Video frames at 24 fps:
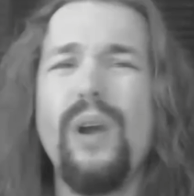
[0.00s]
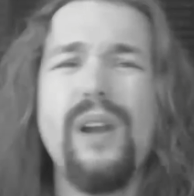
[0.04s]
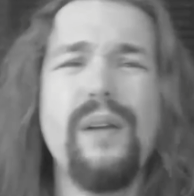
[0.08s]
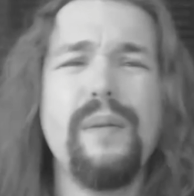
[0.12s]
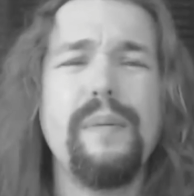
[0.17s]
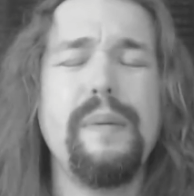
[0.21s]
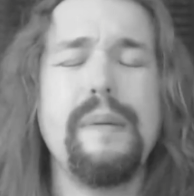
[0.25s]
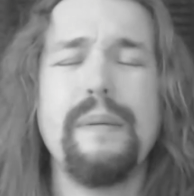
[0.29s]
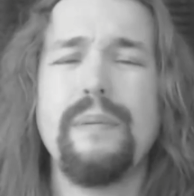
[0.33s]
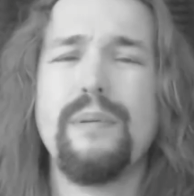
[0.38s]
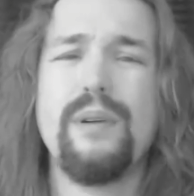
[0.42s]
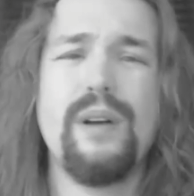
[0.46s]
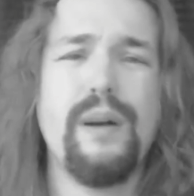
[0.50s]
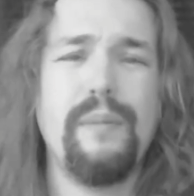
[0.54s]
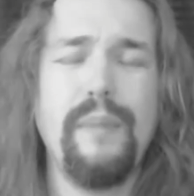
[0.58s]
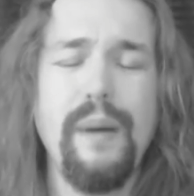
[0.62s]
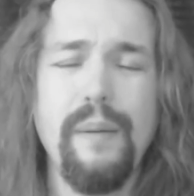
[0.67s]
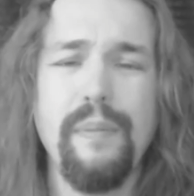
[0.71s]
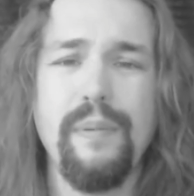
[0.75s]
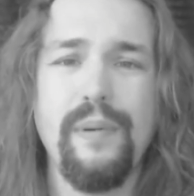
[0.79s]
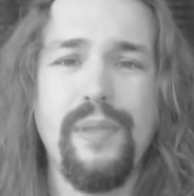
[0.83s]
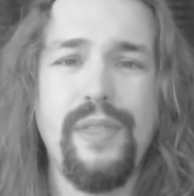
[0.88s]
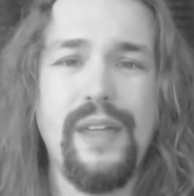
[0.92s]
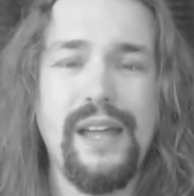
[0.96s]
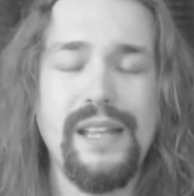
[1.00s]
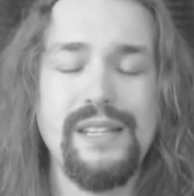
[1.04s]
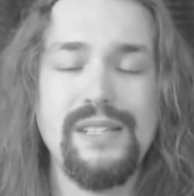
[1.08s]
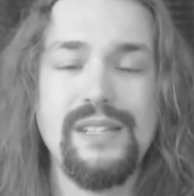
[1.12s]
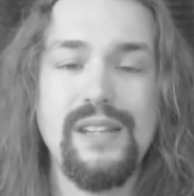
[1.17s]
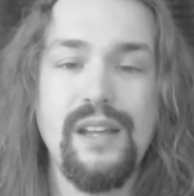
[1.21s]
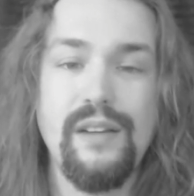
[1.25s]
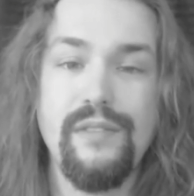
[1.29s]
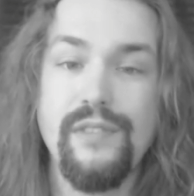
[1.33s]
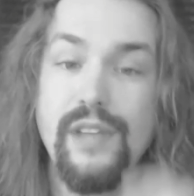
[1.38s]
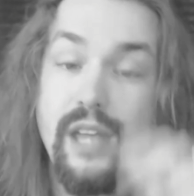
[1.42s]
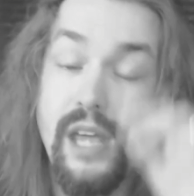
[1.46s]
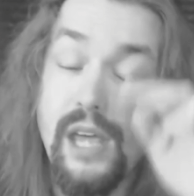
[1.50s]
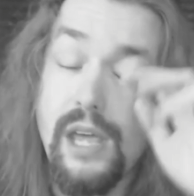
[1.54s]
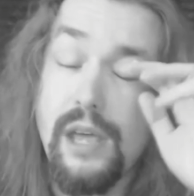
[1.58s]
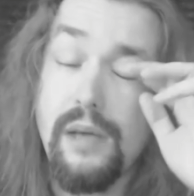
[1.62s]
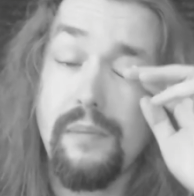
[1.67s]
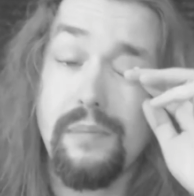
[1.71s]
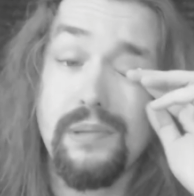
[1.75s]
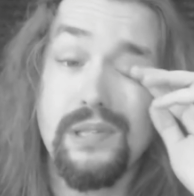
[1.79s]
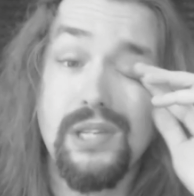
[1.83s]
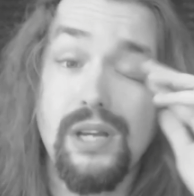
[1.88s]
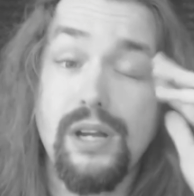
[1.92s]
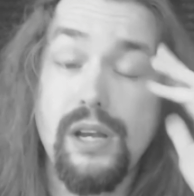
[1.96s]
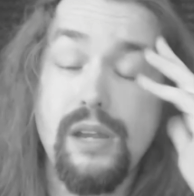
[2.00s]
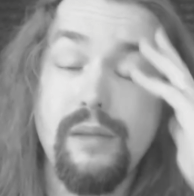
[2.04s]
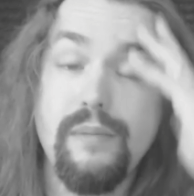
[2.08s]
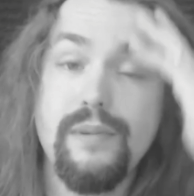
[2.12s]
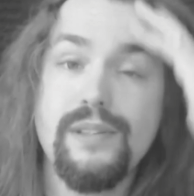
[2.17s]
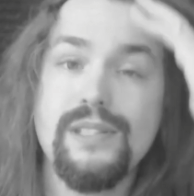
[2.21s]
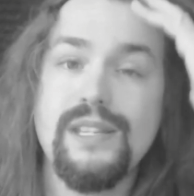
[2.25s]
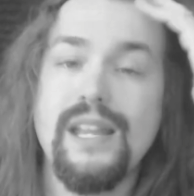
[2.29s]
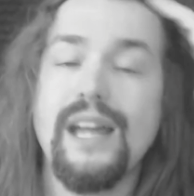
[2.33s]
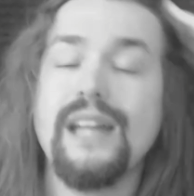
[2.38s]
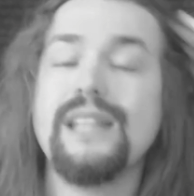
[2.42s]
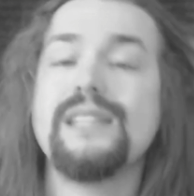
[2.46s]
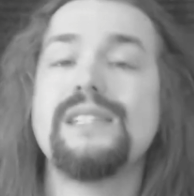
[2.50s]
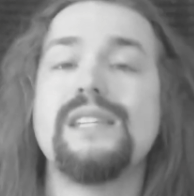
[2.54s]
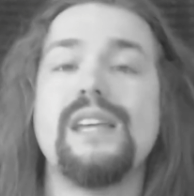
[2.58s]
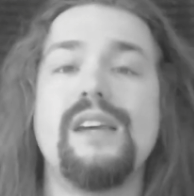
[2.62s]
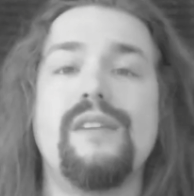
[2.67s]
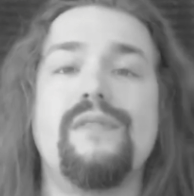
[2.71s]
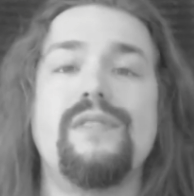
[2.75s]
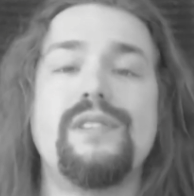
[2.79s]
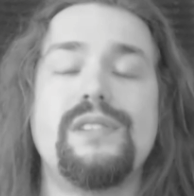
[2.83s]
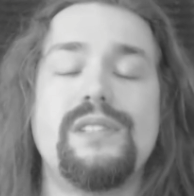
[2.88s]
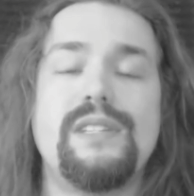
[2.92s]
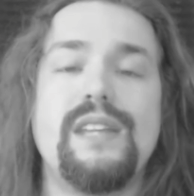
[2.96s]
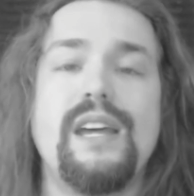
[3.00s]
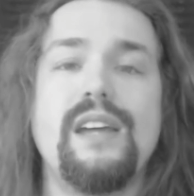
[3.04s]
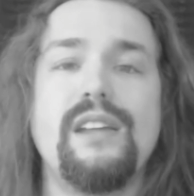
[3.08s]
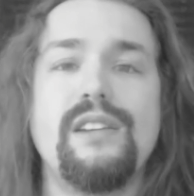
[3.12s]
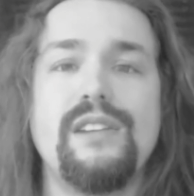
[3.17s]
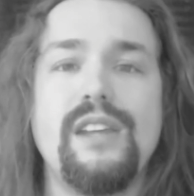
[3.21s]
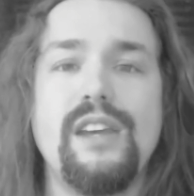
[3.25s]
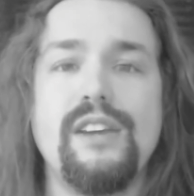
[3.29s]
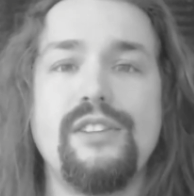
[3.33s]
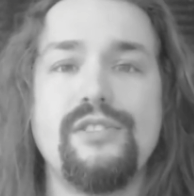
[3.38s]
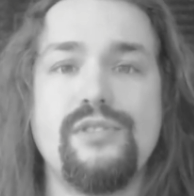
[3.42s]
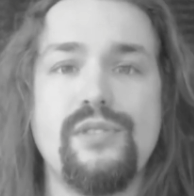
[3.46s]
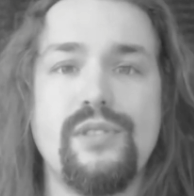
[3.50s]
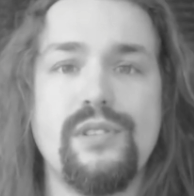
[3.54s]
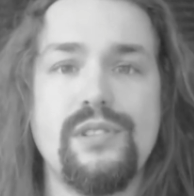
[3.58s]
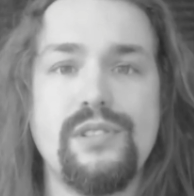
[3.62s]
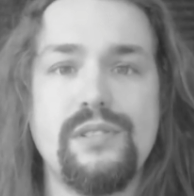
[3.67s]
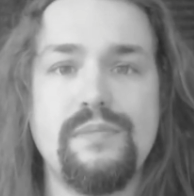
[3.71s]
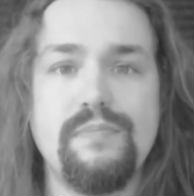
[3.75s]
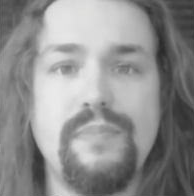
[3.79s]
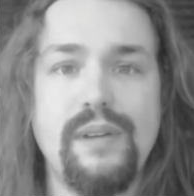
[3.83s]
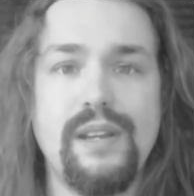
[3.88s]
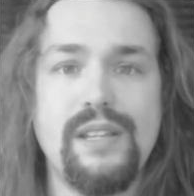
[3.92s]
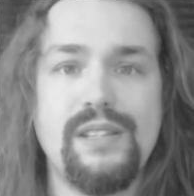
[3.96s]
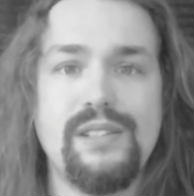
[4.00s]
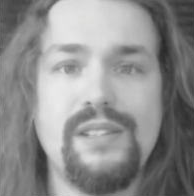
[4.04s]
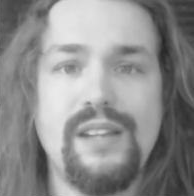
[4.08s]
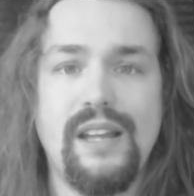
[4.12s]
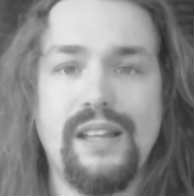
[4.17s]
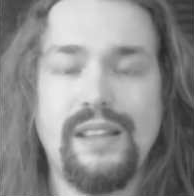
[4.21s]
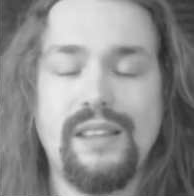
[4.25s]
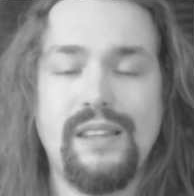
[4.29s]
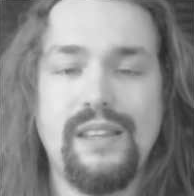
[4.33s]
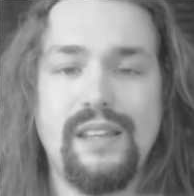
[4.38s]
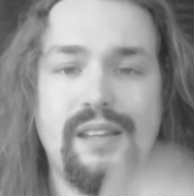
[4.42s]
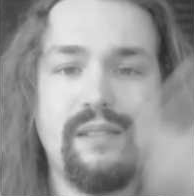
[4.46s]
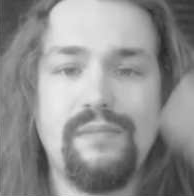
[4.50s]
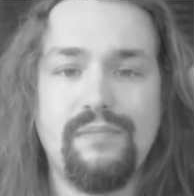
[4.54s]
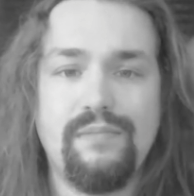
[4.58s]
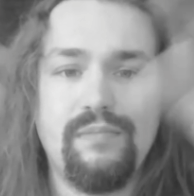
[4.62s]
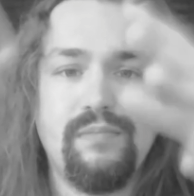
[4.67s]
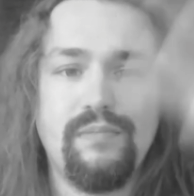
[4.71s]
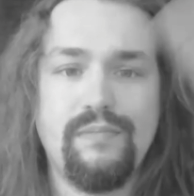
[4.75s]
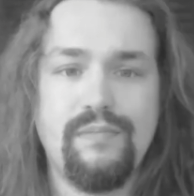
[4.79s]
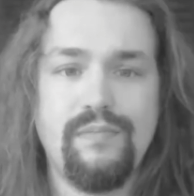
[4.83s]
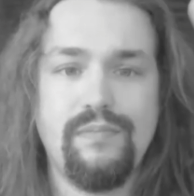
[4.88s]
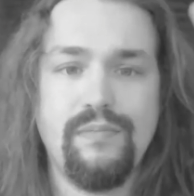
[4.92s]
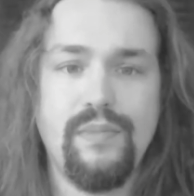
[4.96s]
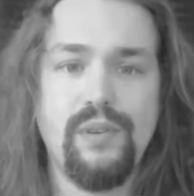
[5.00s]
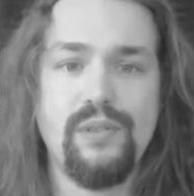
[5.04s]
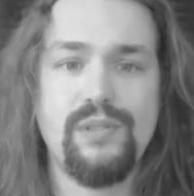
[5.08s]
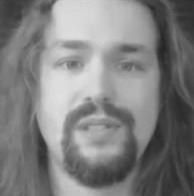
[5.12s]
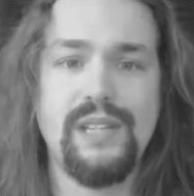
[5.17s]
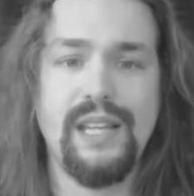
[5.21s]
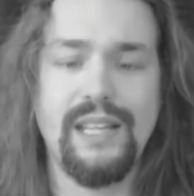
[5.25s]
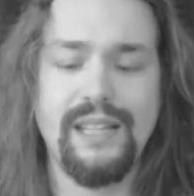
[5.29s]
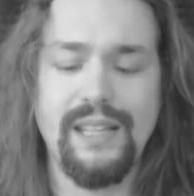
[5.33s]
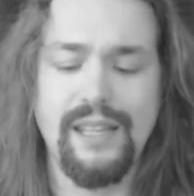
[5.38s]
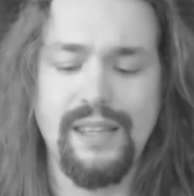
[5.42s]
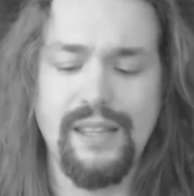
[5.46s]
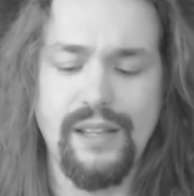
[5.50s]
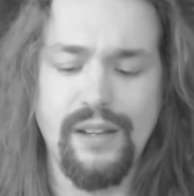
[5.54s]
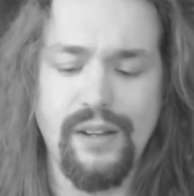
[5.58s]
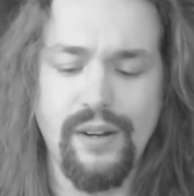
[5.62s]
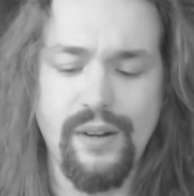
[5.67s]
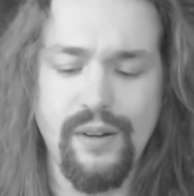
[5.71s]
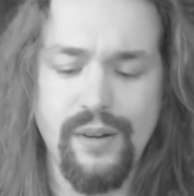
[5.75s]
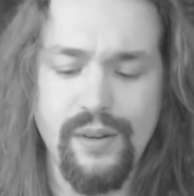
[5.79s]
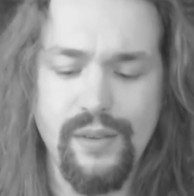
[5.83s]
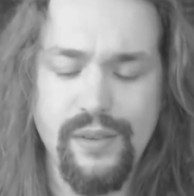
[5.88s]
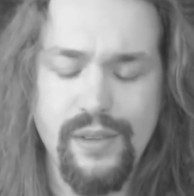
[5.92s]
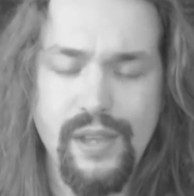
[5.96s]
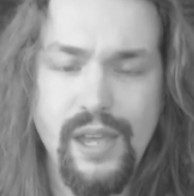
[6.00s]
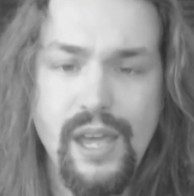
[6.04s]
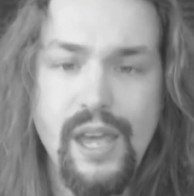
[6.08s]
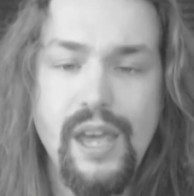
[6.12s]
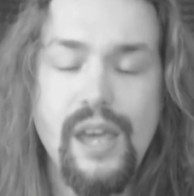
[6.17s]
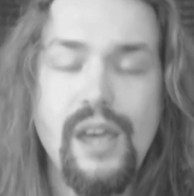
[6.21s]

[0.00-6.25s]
where do people come up with that stuff? Plutonium is not safe. It's de- dangerous, but it's not the most deadly thing on Earth.